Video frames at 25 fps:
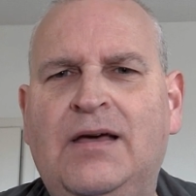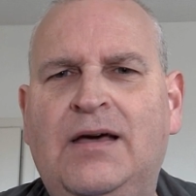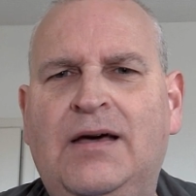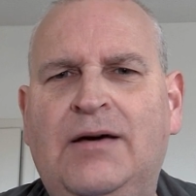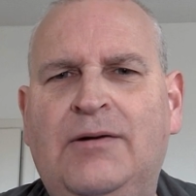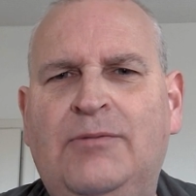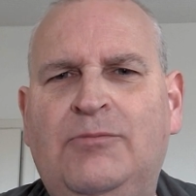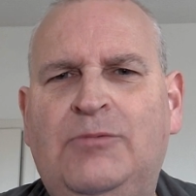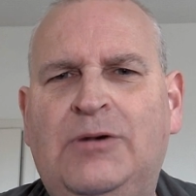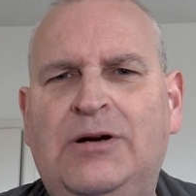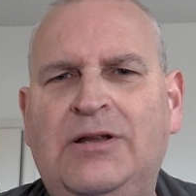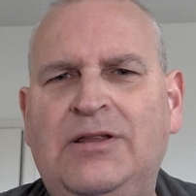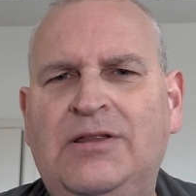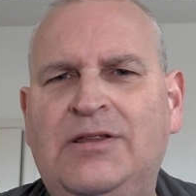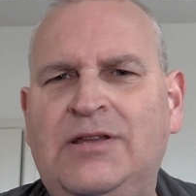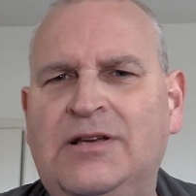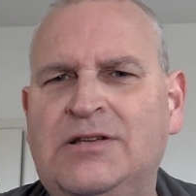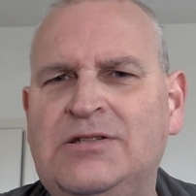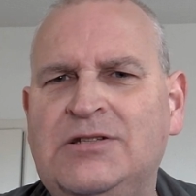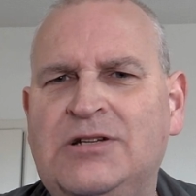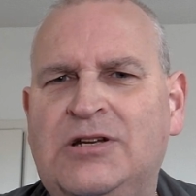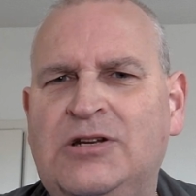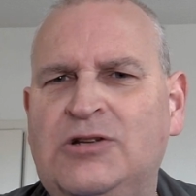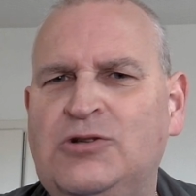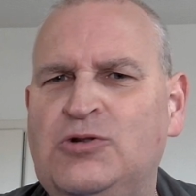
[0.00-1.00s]
one of the
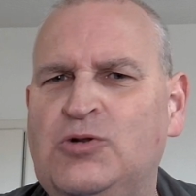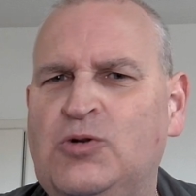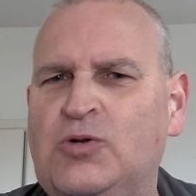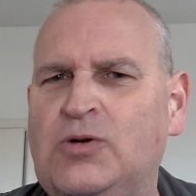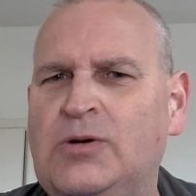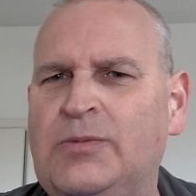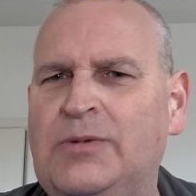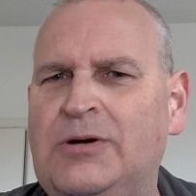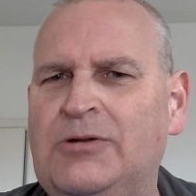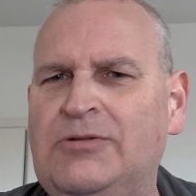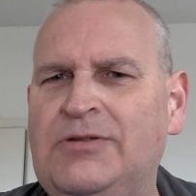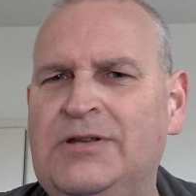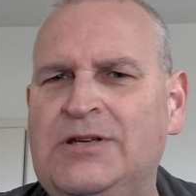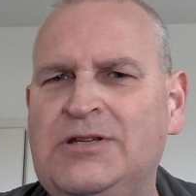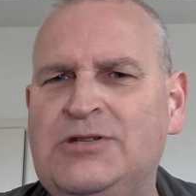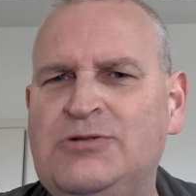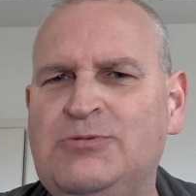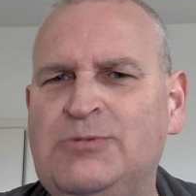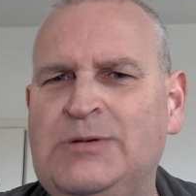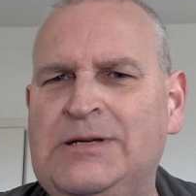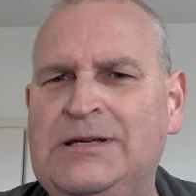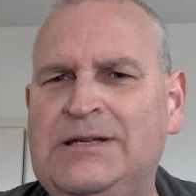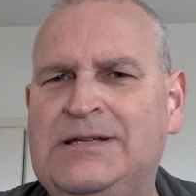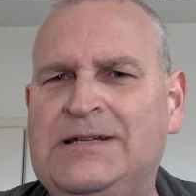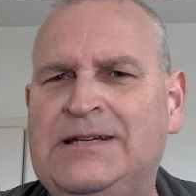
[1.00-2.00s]
things I'm going to talk about this
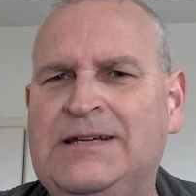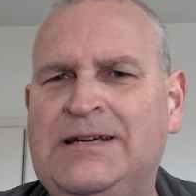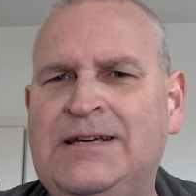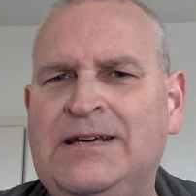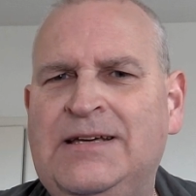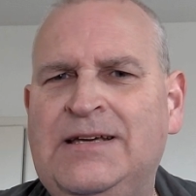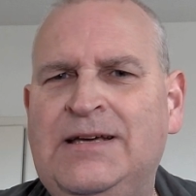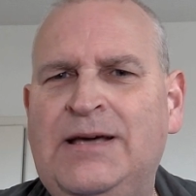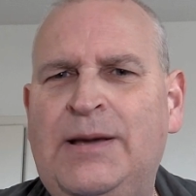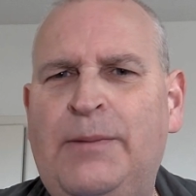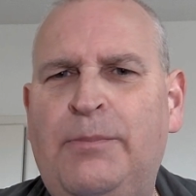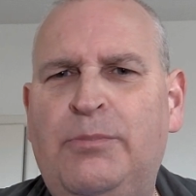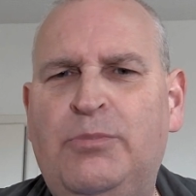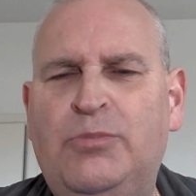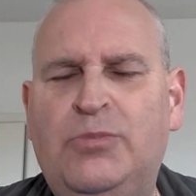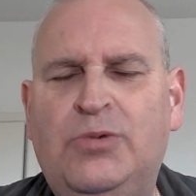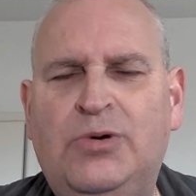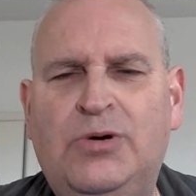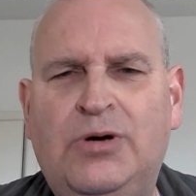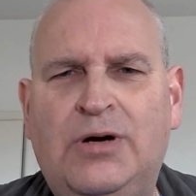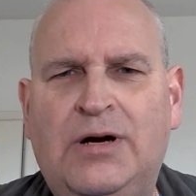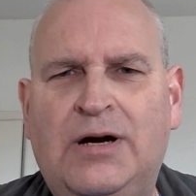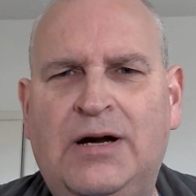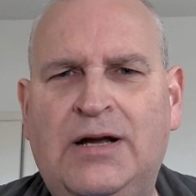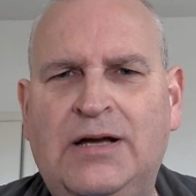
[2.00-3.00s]
week,
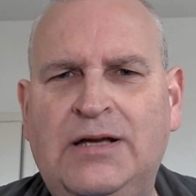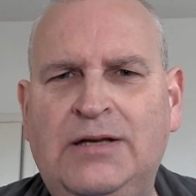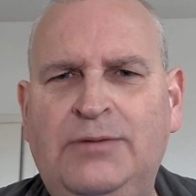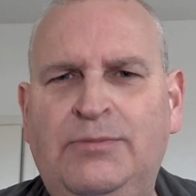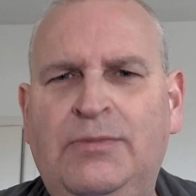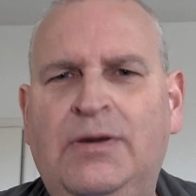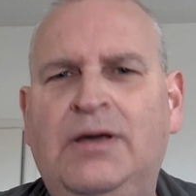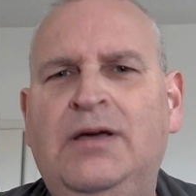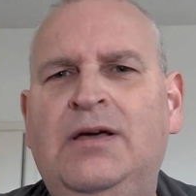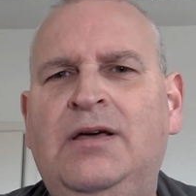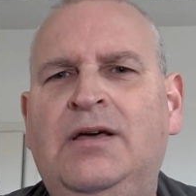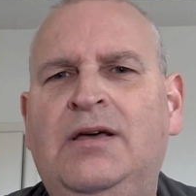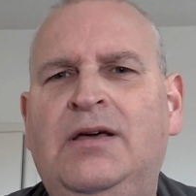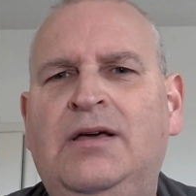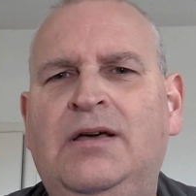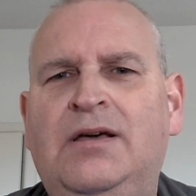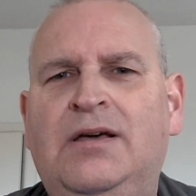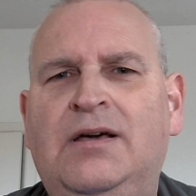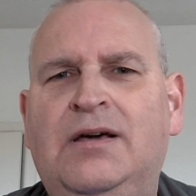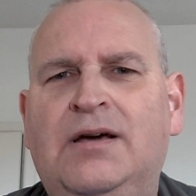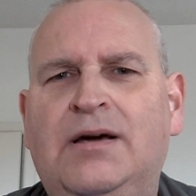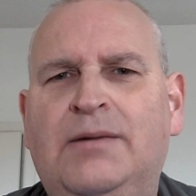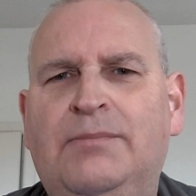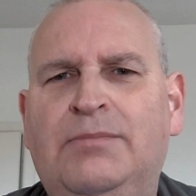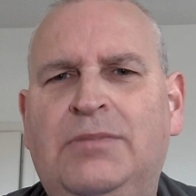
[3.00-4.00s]
Prime.
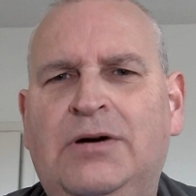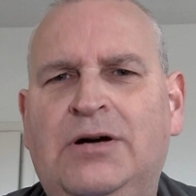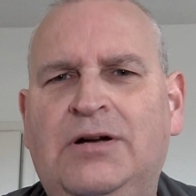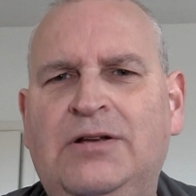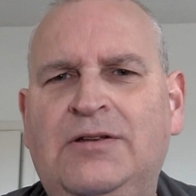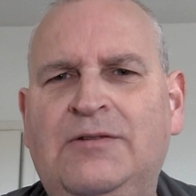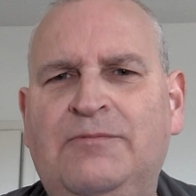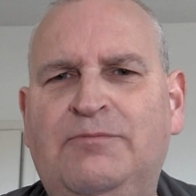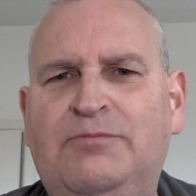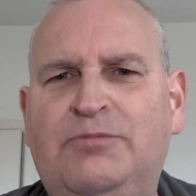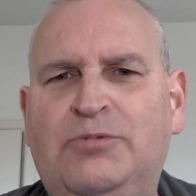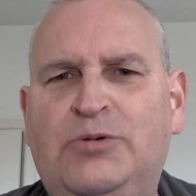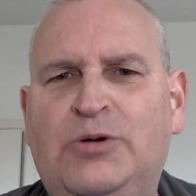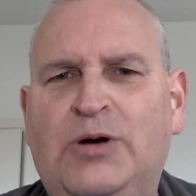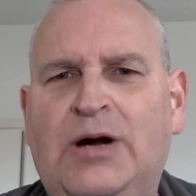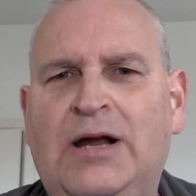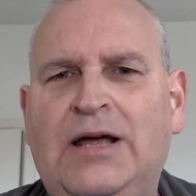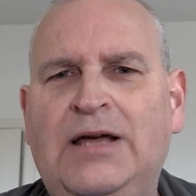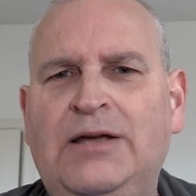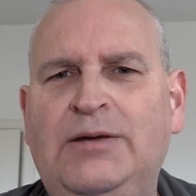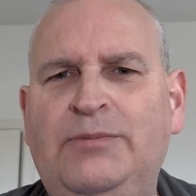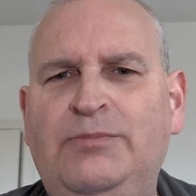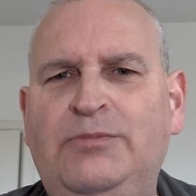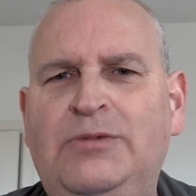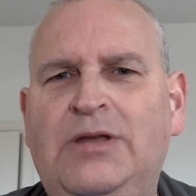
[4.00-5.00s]
And part of
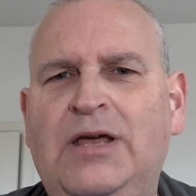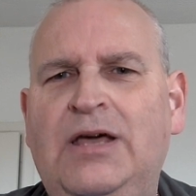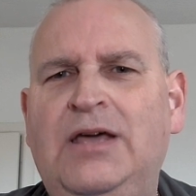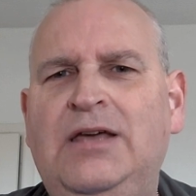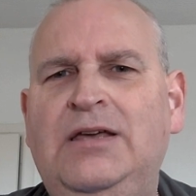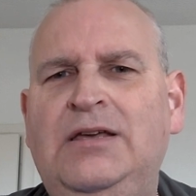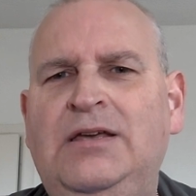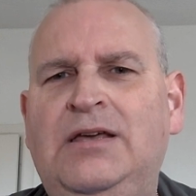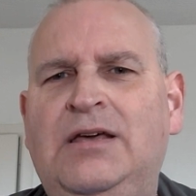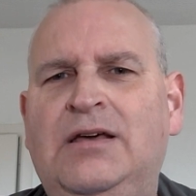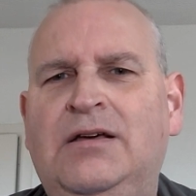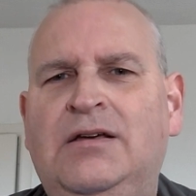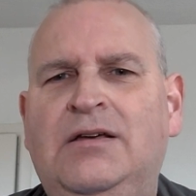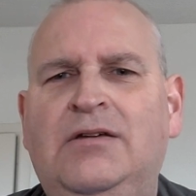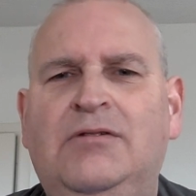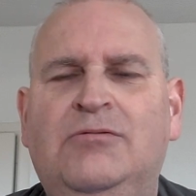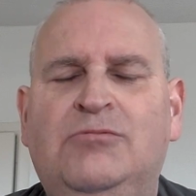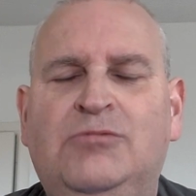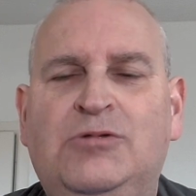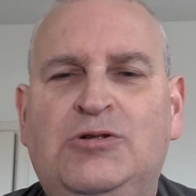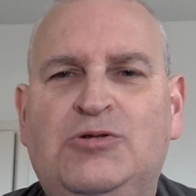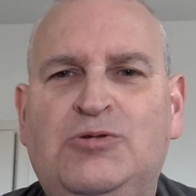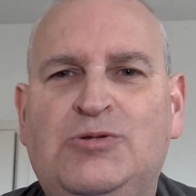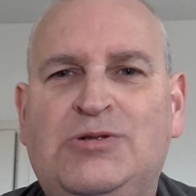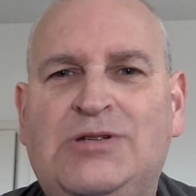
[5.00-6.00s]
Prime Day,
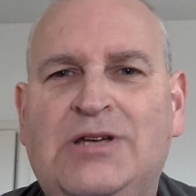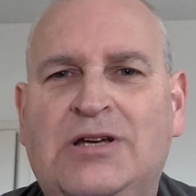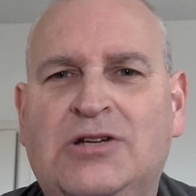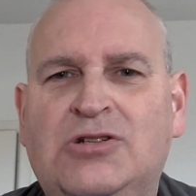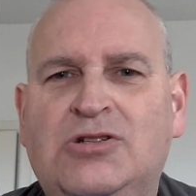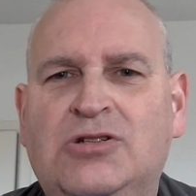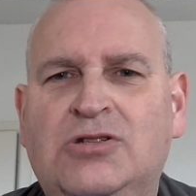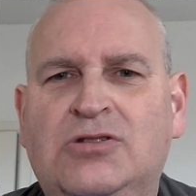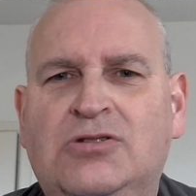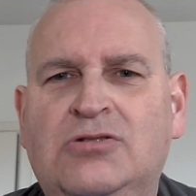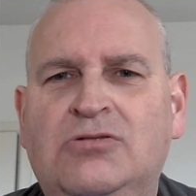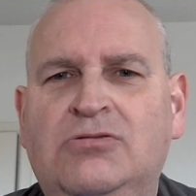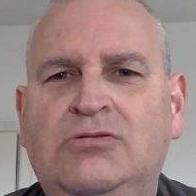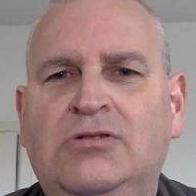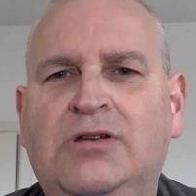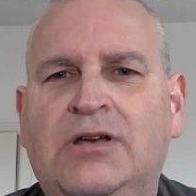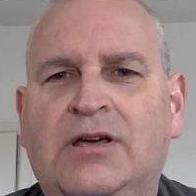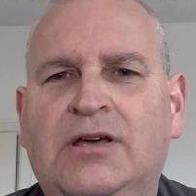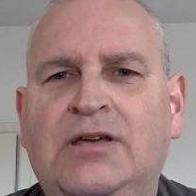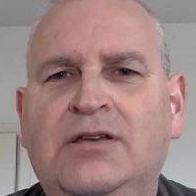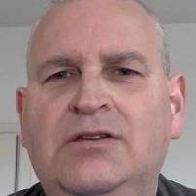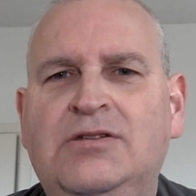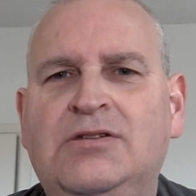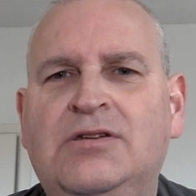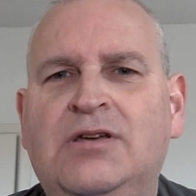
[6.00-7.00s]
which was actually 2
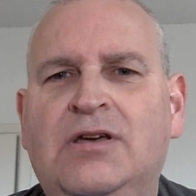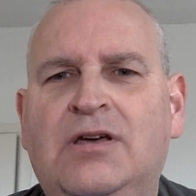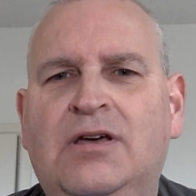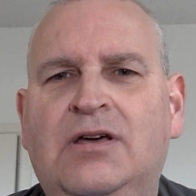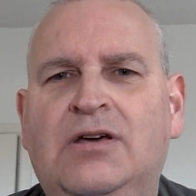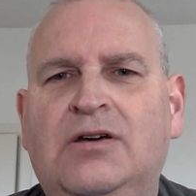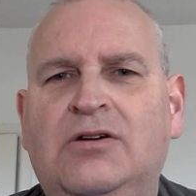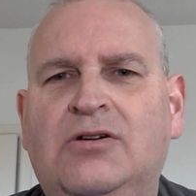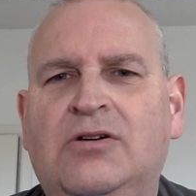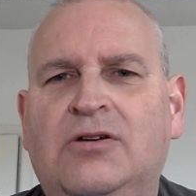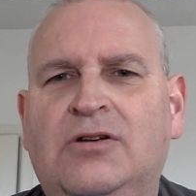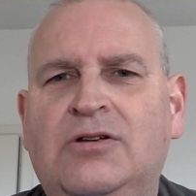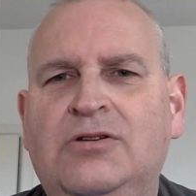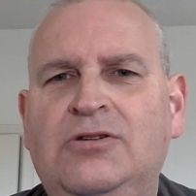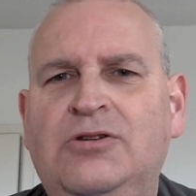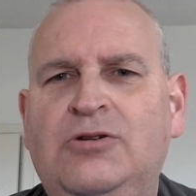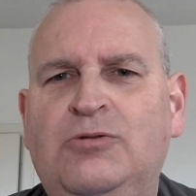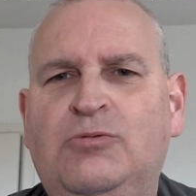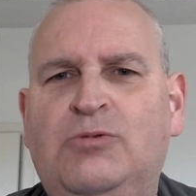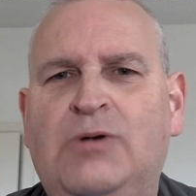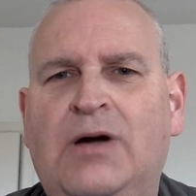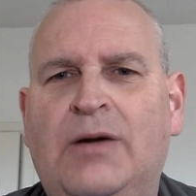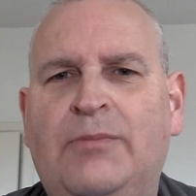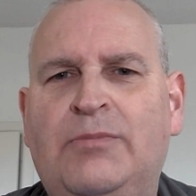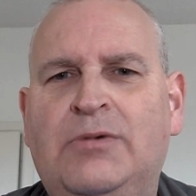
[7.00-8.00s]
days, got a
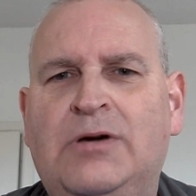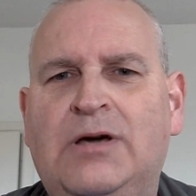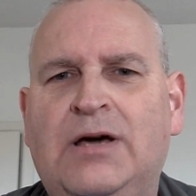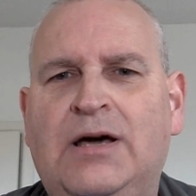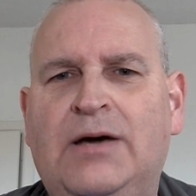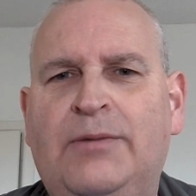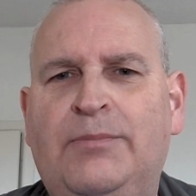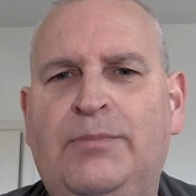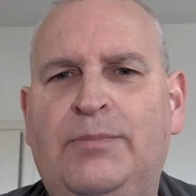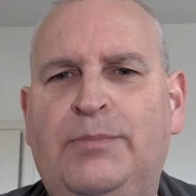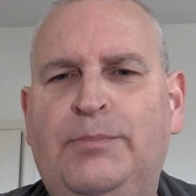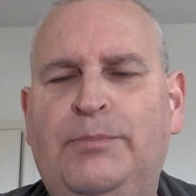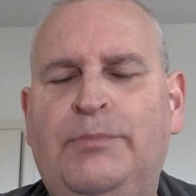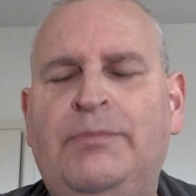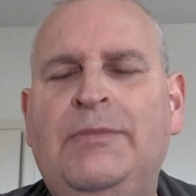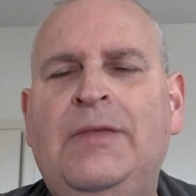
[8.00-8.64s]
new webcam.